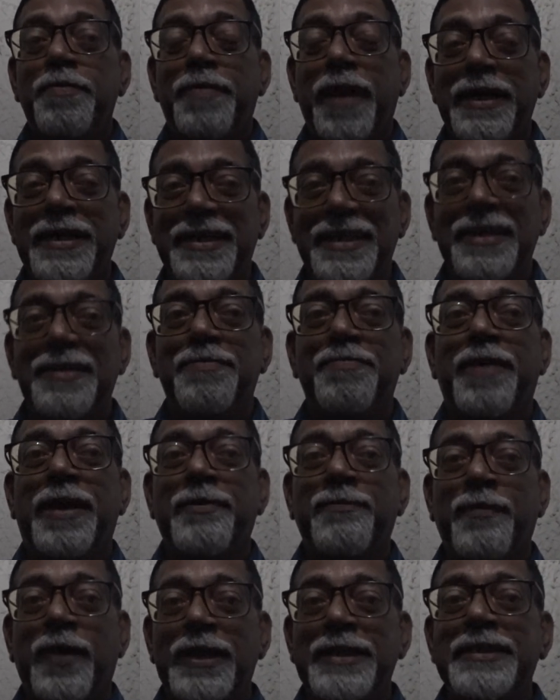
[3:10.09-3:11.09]

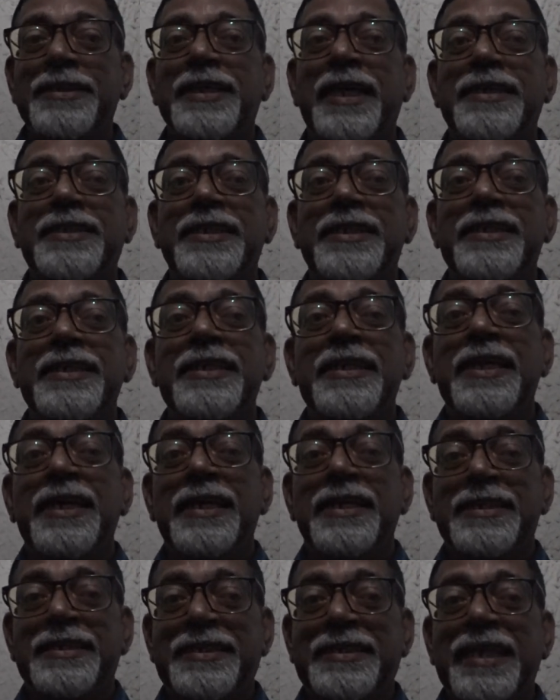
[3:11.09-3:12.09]
But Father
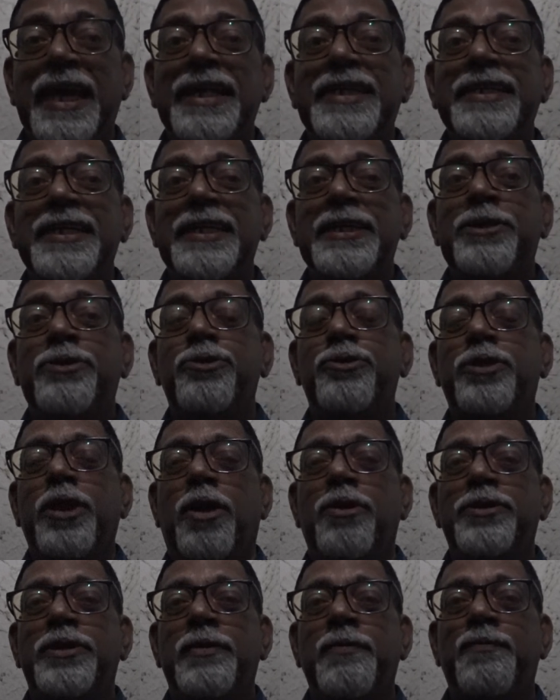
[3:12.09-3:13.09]
Cecil sat in
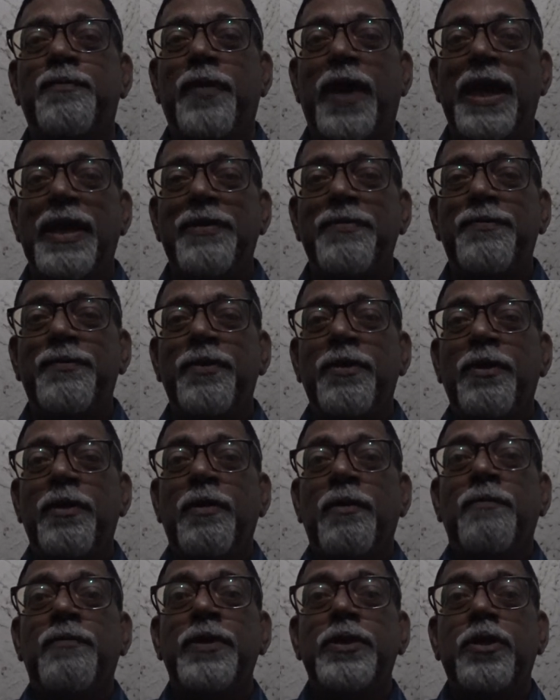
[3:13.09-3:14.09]

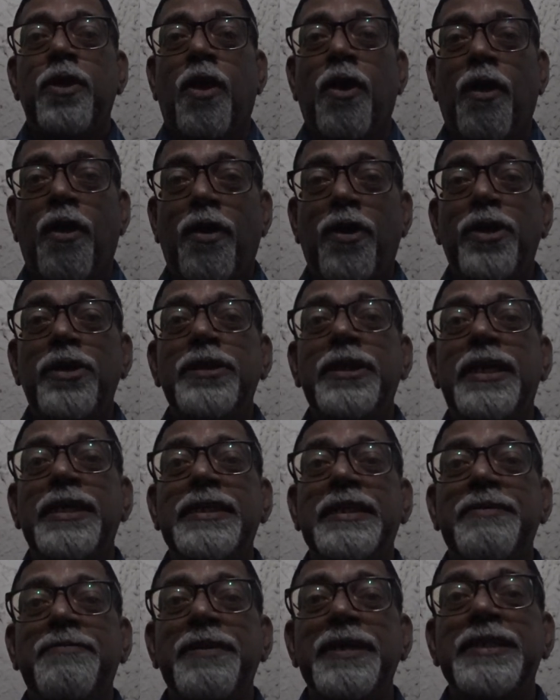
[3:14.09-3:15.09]
2005 with all the
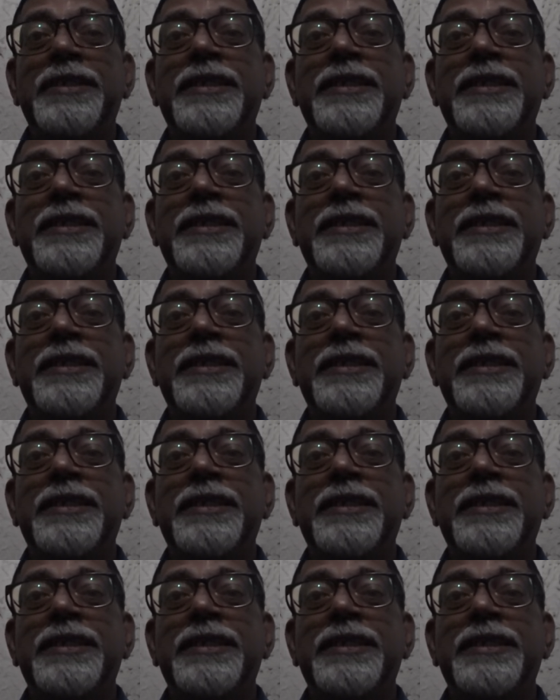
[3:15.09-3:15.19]
living